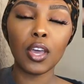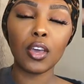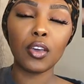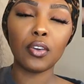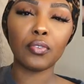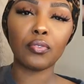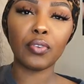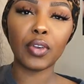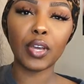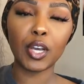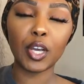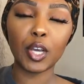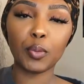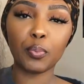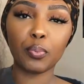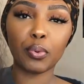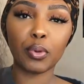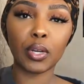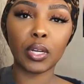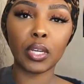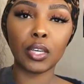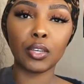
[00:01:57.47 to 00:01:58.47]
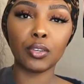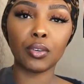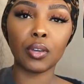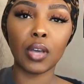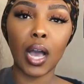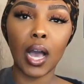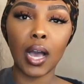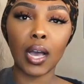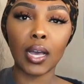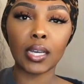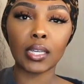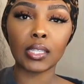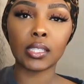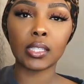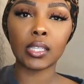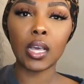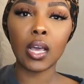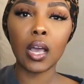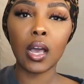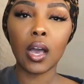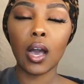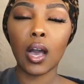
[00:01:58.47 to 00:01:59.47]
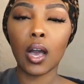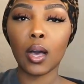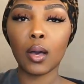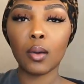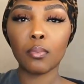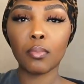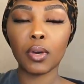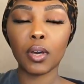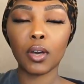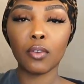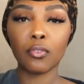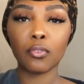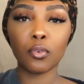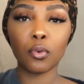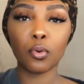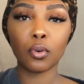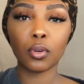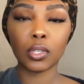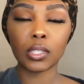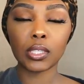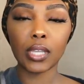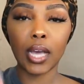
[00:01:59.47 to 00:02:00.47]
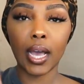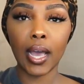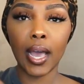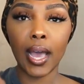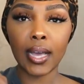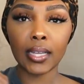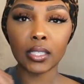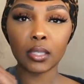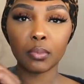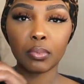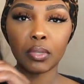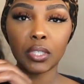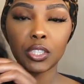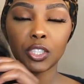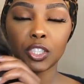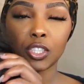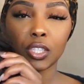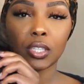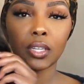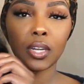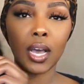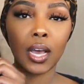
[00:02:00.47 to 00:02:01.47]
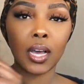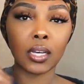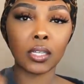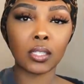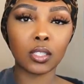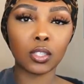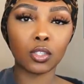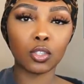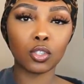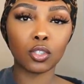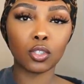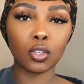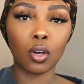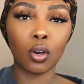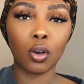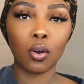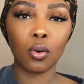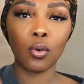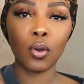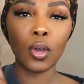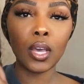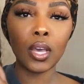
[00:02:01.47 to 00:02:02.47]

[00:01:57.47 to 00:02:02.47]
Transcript: Very pretty, you guys. But of course I had to bleach the knots, so